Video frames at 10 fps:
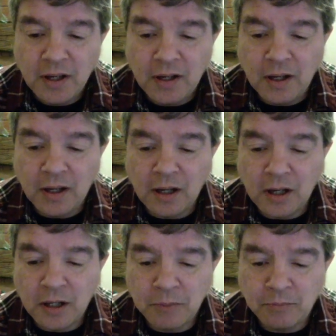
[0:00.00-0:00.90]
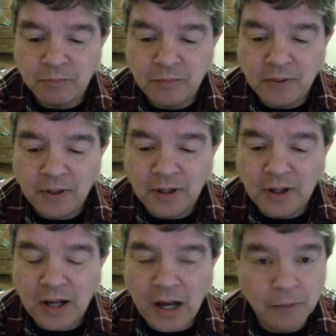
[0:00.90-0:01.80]
I'm
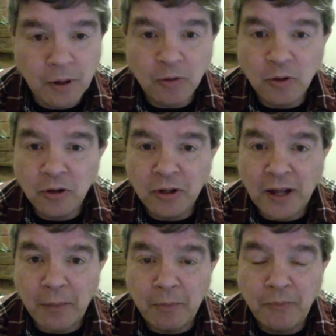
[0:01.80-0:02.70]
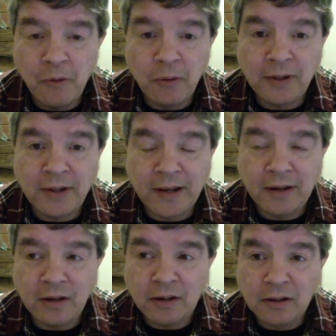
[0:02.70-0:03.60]
no good at doing like
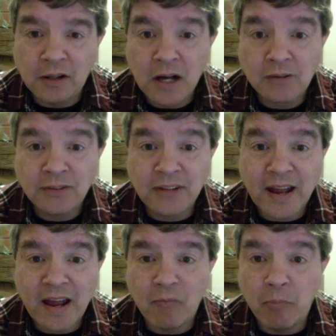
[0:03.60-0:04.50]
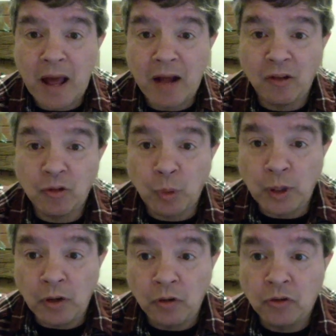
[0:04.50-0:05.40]
clocks that have balance
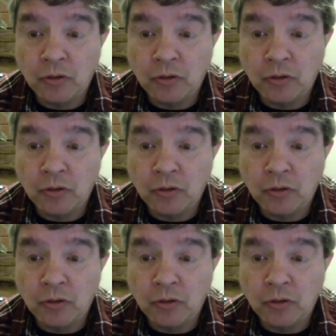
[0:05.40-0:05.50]
wheels.